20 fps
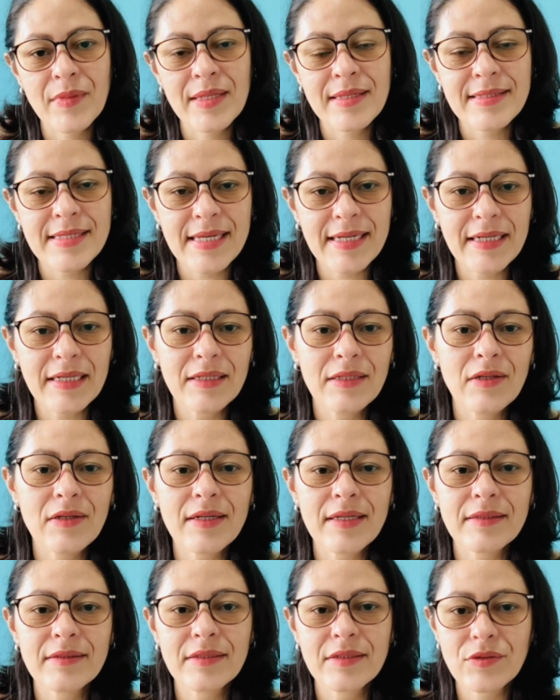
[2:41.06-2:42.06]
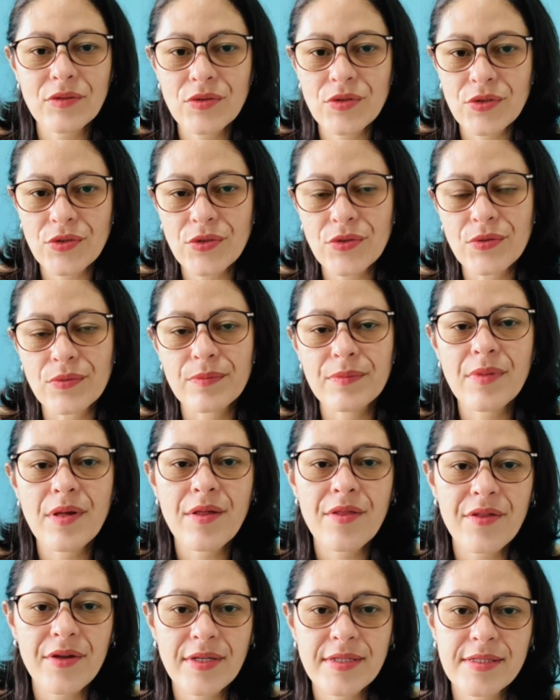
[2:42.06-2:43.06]
Take a look at the two
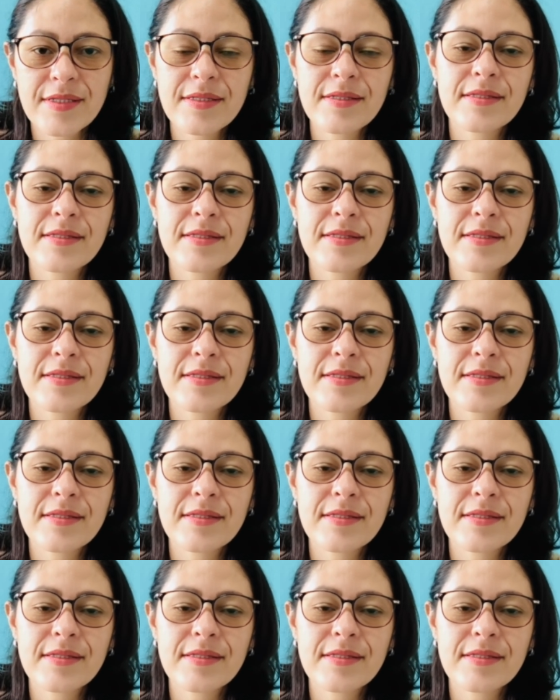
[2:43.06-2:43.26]
thesis